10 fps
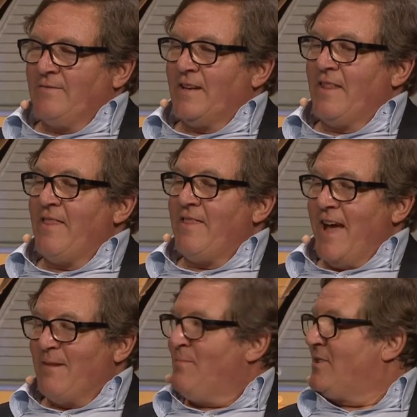I've done
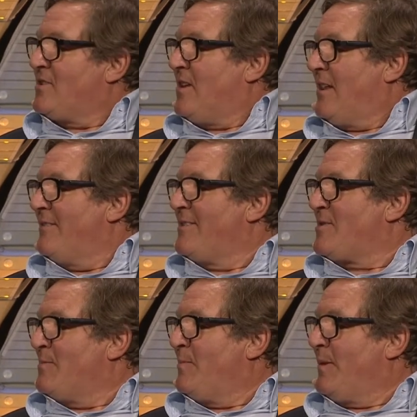that much
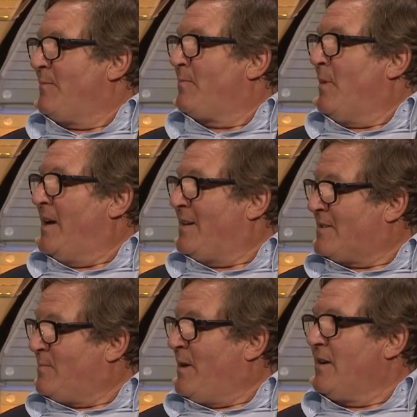television, but my
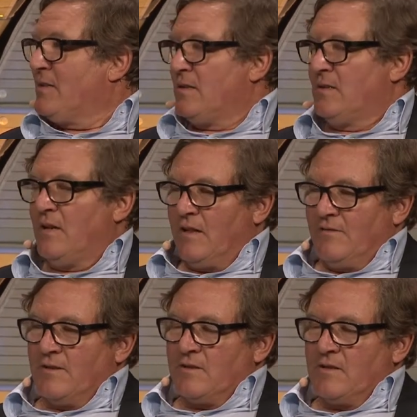experience in
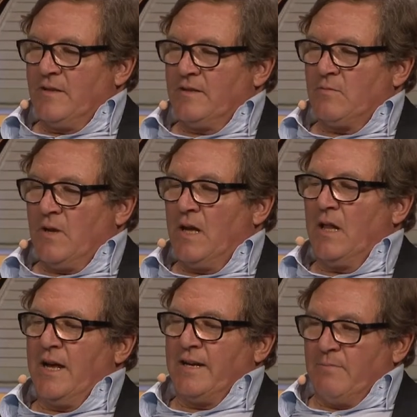television is what I
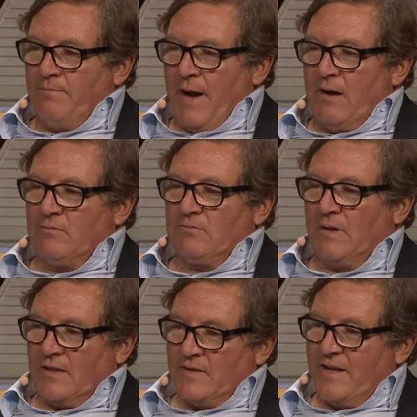like about,
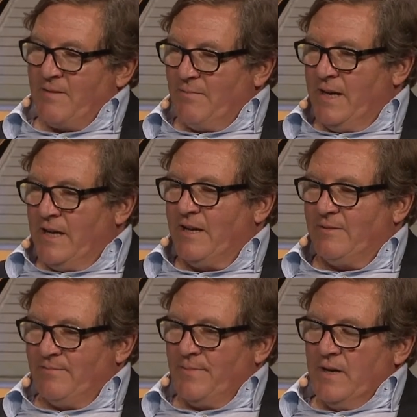I'll say, the
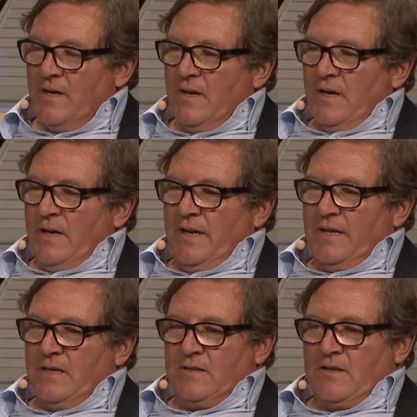medium
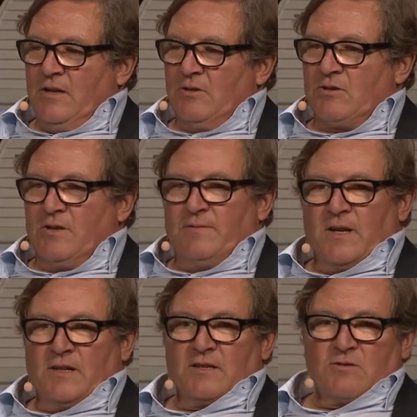is the notion of
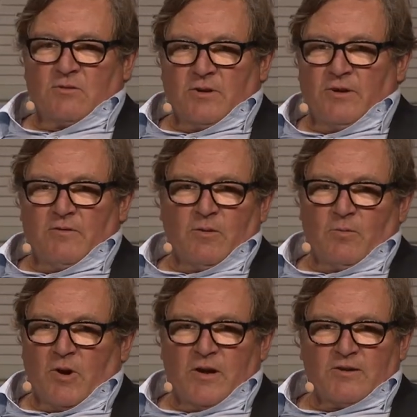telling a story over a
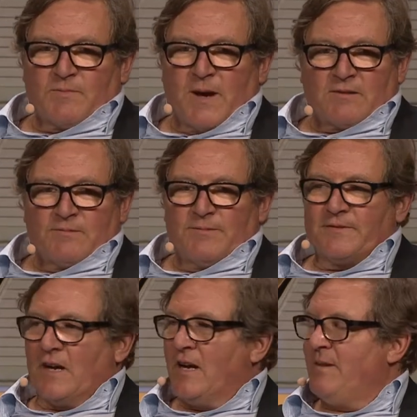broader spectrum of
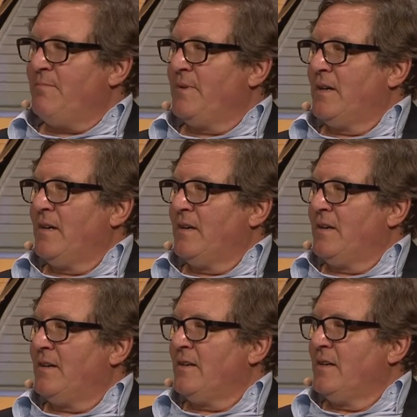time.
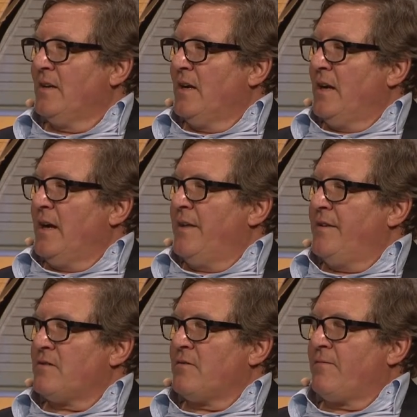Uh, and
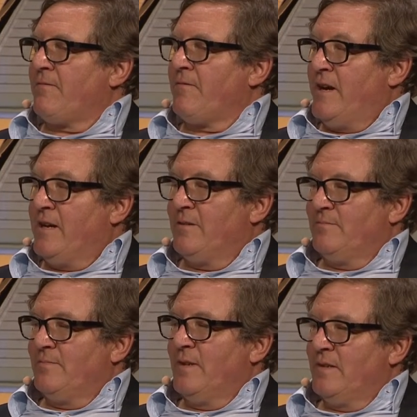there's a
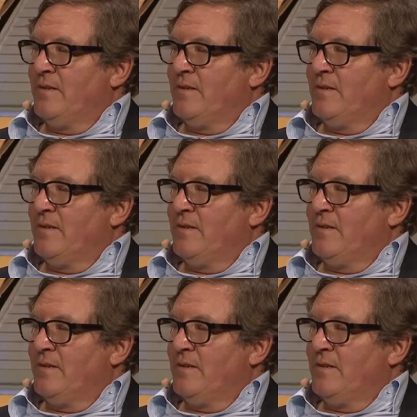freedom